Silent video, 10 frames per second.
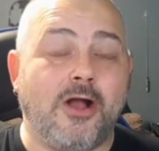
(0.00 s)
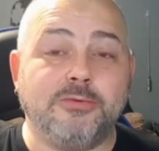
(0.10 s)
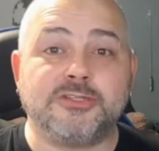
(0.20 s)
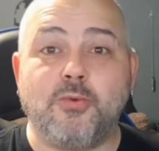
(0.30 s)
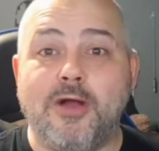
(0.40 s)
I
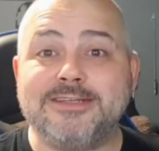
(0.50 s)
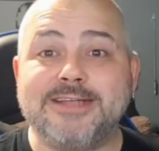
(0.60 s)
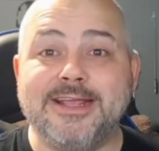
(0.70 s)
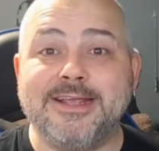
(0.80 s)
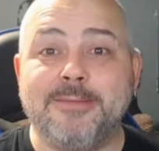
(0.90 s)
was quite
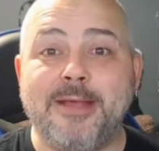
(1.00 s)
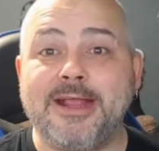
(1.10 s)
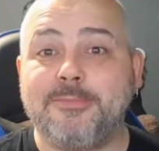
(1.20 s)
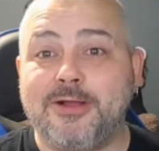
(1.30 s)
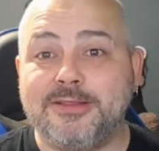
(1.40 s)
taken
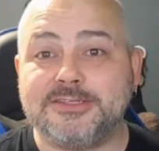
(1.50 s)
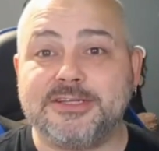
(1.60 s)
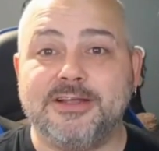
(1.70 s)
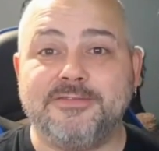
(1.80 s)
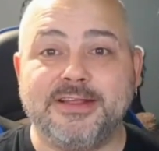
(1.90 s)
aback by the
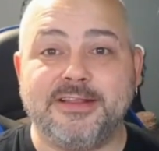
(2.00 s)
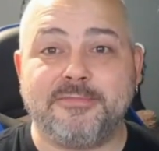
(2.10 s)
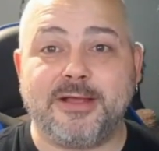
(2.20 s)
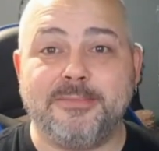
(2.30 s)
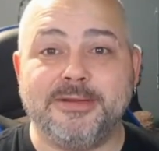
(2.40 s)
survey
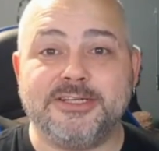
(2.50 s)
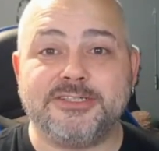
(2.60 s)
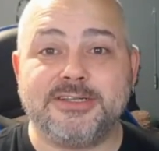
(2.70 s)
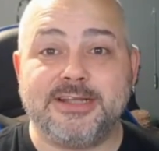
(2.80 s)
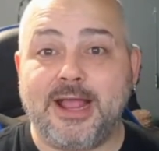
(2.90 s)
they've
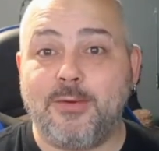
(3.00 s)
published.